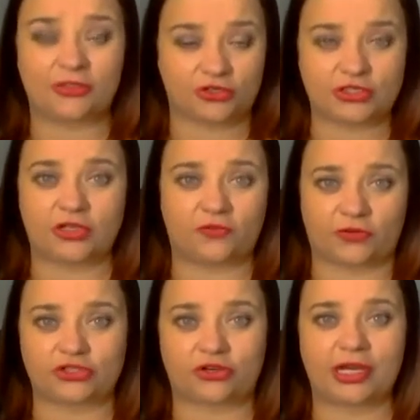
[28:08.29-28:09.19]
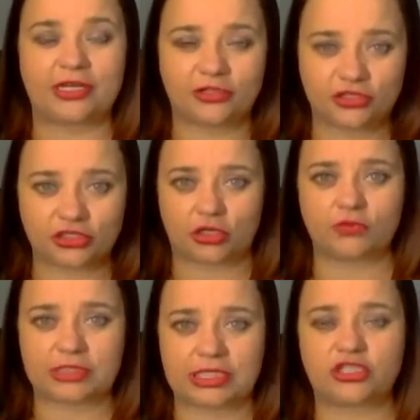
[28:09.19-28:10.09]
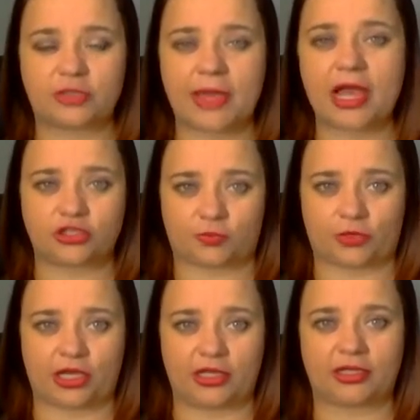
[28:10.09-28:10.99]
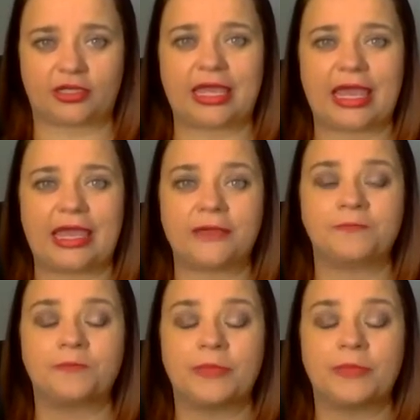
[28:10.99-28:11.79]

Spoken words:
They're still first graders. Don't teach them algebra, okay?